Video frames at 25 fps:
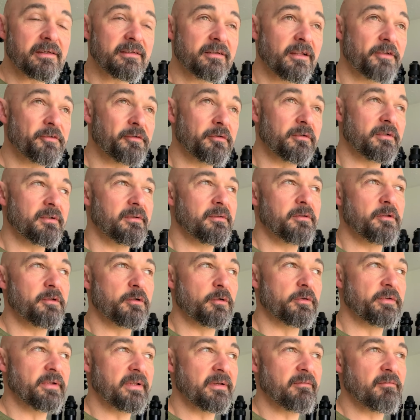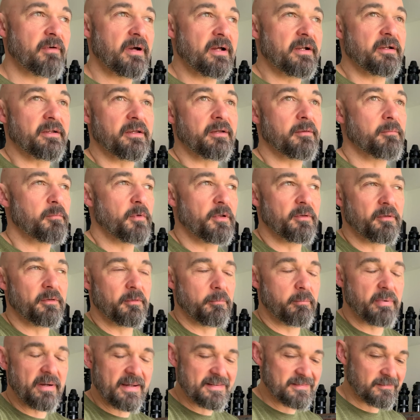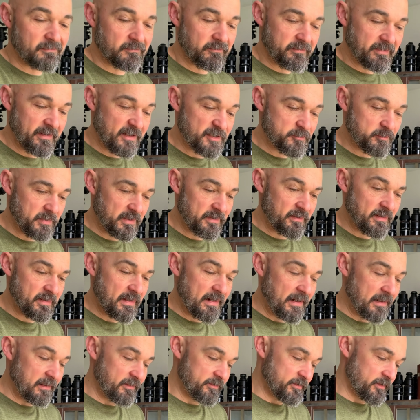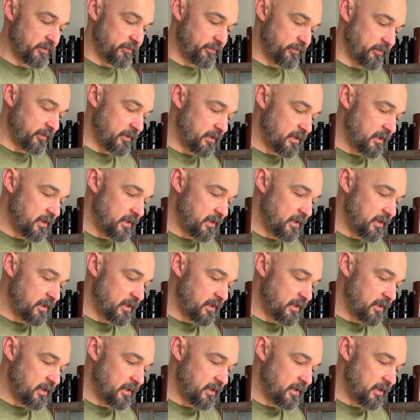Not only they vary the best of the days, but now it just